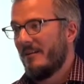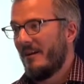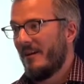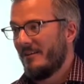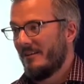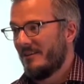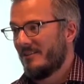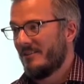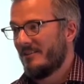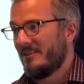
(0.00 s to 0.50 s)

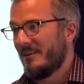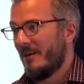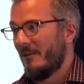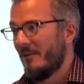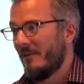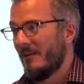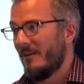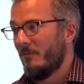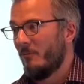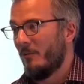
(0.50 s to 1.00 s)
Not
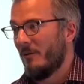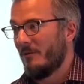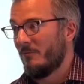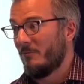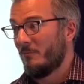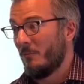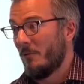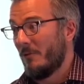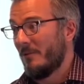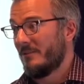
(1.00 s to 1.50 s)
necessarily
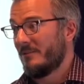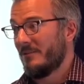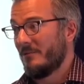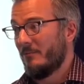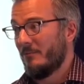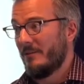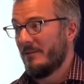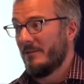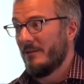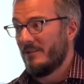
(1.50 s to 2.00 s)
what works
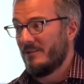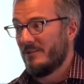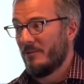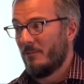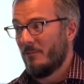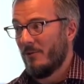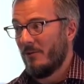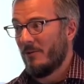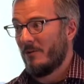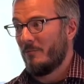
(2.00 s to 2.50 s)
and what
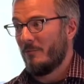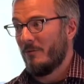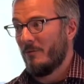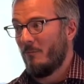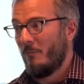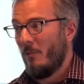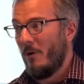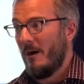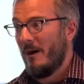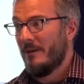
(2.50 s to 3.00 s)
doesn't work,
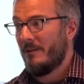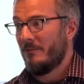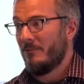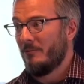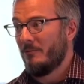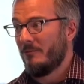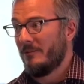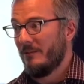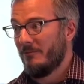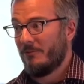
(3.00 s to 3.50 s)
but why
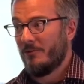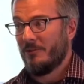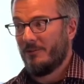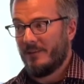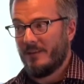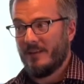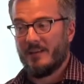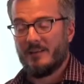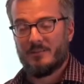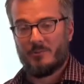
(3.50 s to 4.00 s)
do
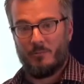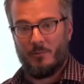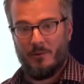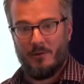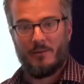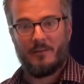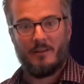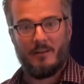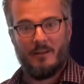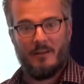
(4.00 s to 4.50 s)
different things
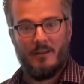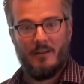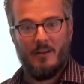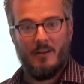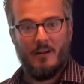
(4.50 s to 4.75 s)
work?